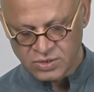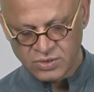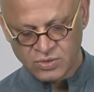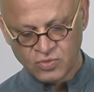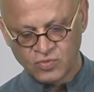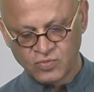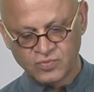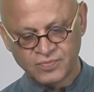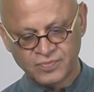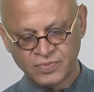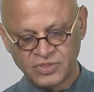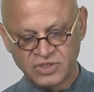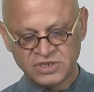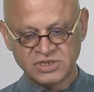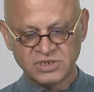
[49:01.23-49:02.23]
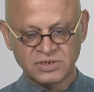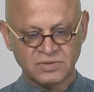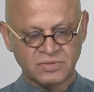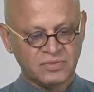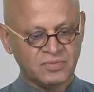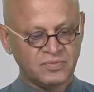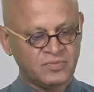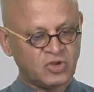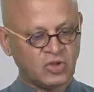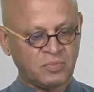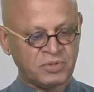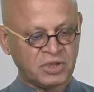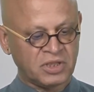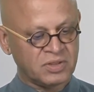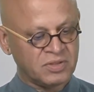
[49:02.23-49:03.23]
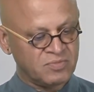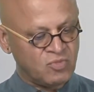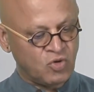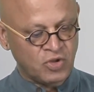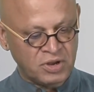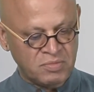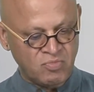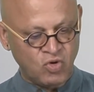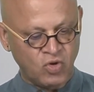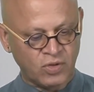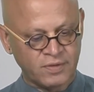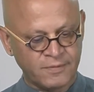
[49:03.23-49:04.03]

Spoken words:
to this topic more and more.